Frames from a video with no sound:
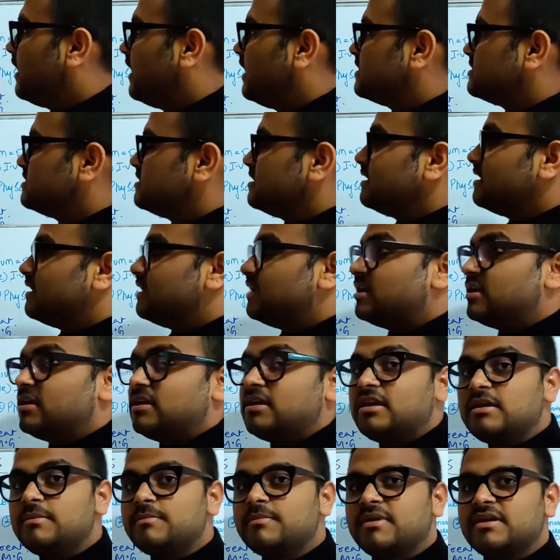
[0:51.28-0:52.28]
ACE
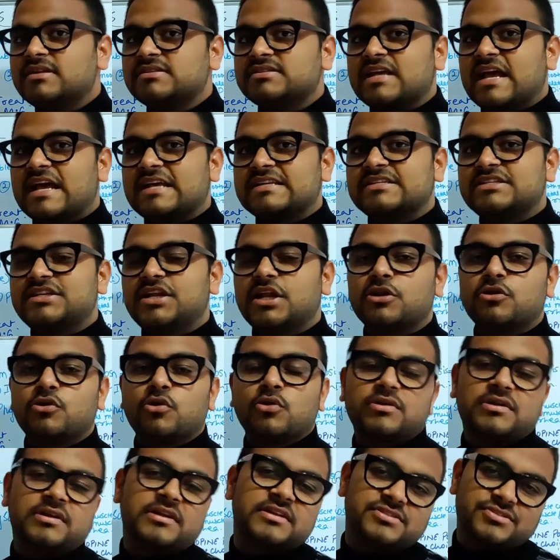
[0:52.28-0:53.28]
means
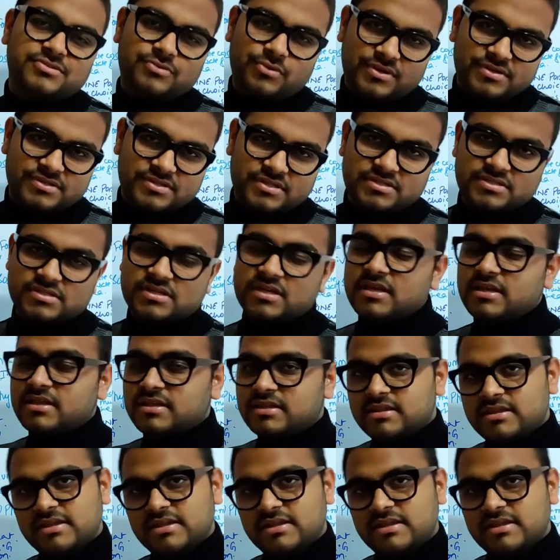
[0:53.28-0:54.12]
acetylcholinesterases.